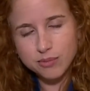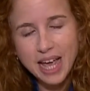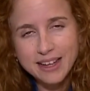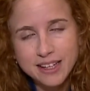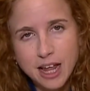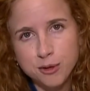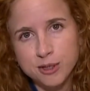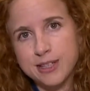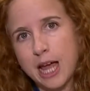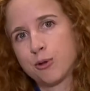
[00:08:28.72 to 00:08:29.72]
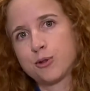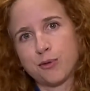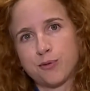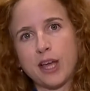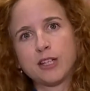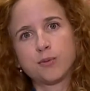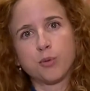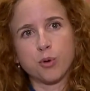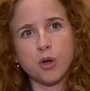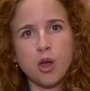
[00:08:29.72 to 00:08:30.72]
add another status on
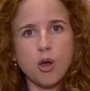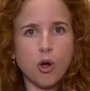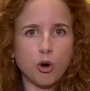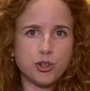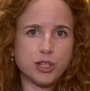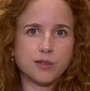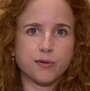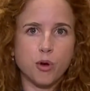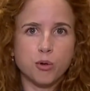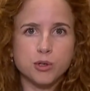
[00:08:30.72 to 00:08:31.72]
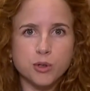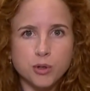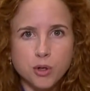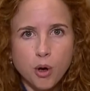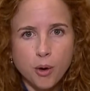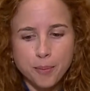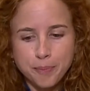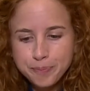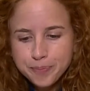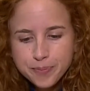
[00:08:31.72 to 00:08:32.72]
Facebook or just focus
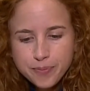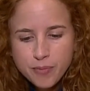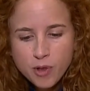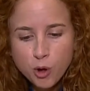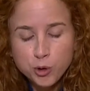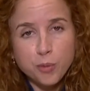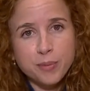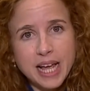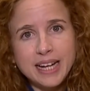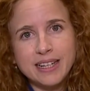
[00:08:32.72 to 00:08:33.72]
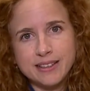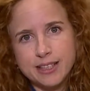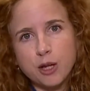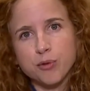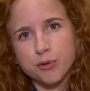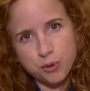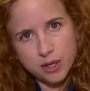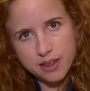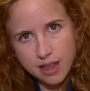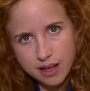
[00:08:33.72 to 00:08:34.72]
on complaining instead of
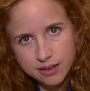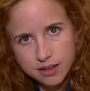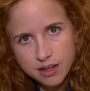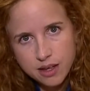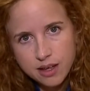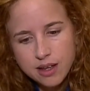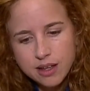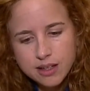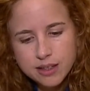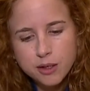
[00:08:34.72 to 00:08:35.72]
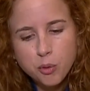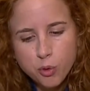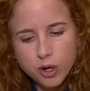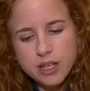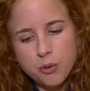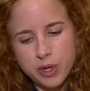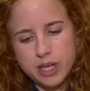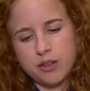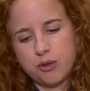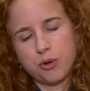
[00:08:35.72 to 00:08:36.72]
doing that. The work that we
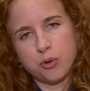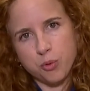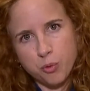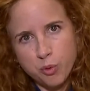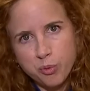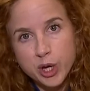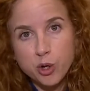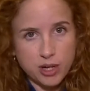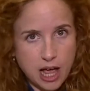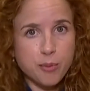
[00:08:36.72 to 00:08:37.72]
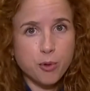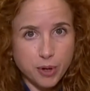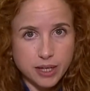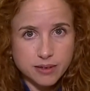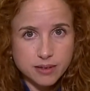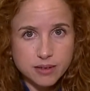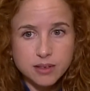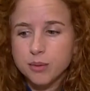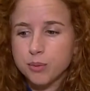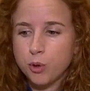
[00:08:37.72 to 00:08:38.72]
can do when we collaborate,
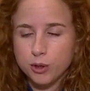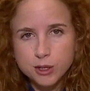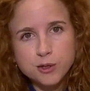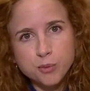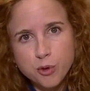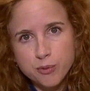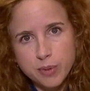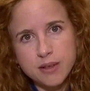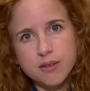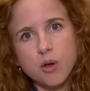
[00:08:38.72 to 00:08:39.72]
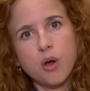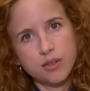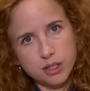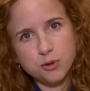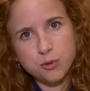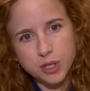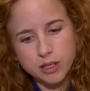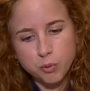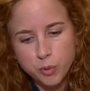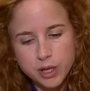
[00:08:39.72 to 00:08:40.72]
protest movements on the
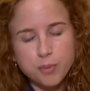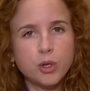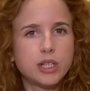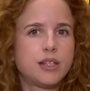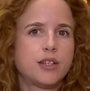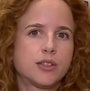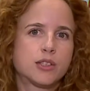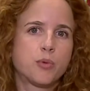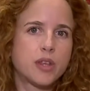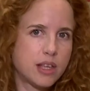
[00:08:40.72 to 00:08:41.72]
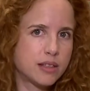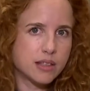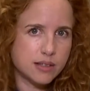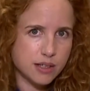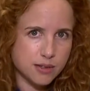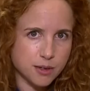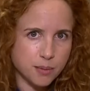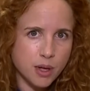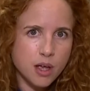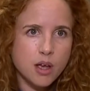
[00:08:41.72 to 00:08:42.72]
street, with politicians within the
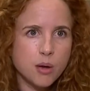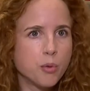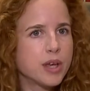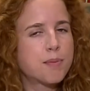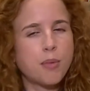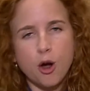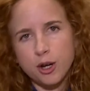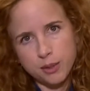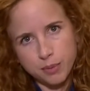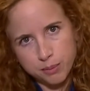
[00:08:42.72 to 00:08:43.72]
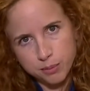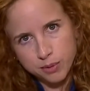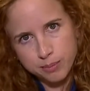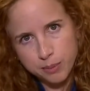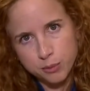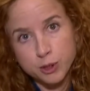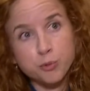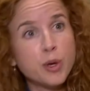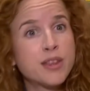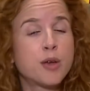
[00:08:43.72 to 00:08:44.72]
system, with party members,
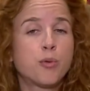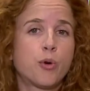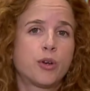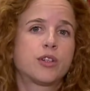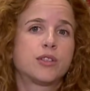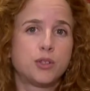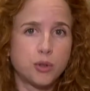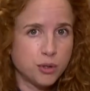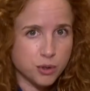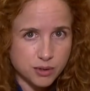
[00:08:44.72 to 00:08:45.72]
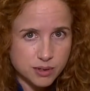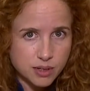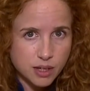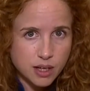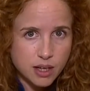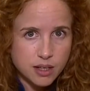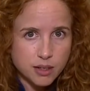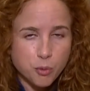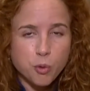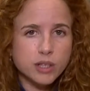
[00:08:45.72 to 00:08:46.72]
with the workers' unions,
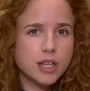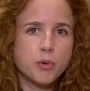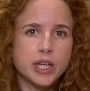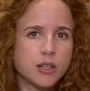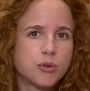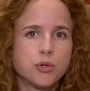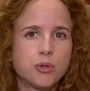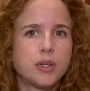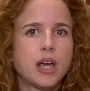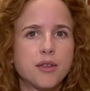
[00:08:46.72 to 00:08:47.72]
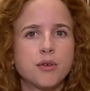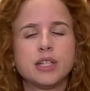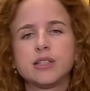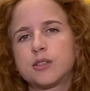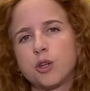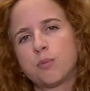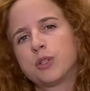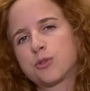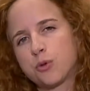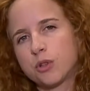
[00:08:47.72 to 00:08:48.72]
the work that we can do together is so
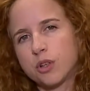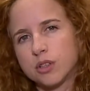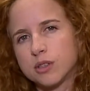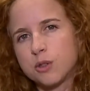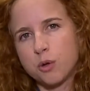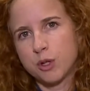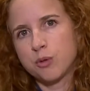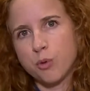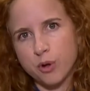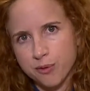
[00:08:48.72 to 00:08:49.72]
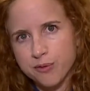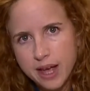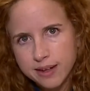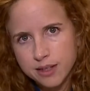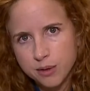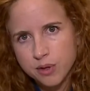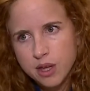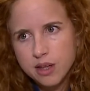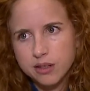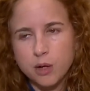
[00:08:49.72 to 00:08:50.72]
much stronger and so much more effective
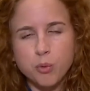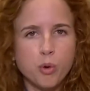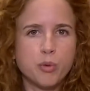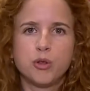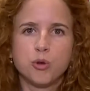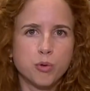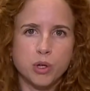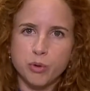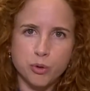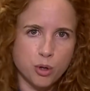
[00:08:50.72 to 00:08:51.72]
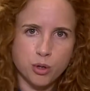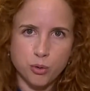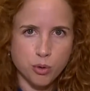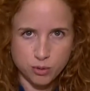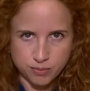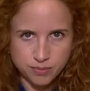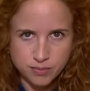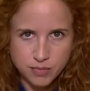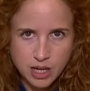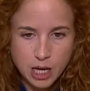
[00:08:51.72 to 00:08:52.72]
than what we do when we're on our own
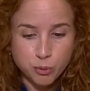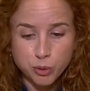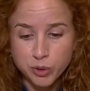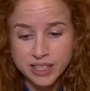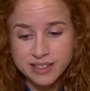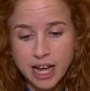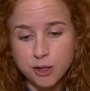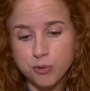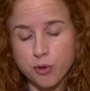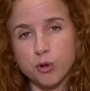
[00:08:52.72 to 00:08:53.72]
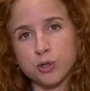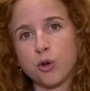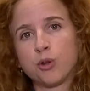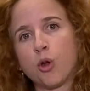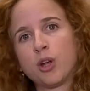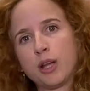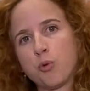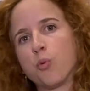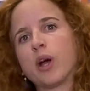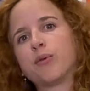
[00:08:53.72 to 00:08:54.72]
and when we decide to focus on only
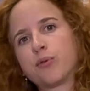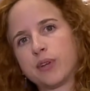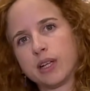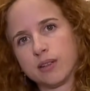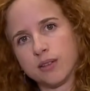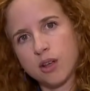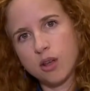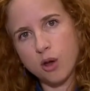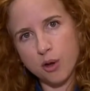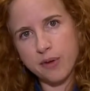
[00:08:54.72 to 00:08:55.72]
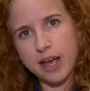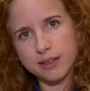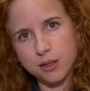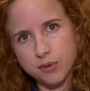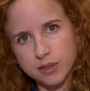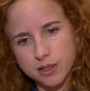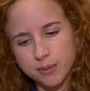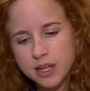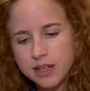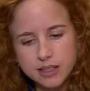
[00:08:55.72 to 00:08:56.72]
one field of
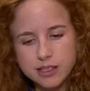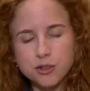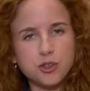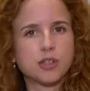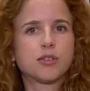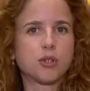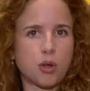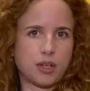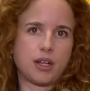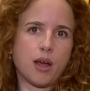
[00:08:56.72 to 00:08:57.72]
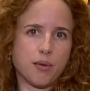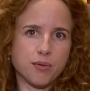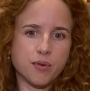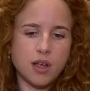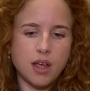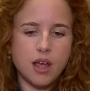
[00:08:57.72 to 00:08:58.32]
activism. This is just not enough.